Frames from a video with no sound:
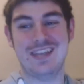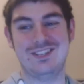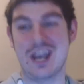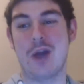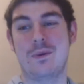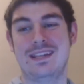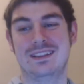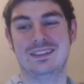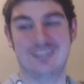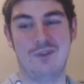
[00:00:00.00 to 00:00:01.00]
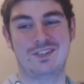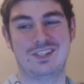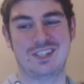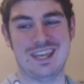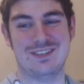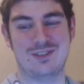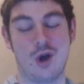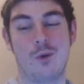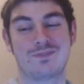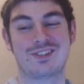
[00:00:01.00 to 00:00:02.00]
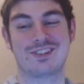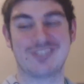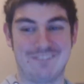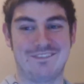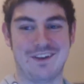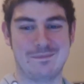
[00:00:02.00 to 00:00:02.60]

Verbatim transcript: Jerry loves seeing Tom suffer.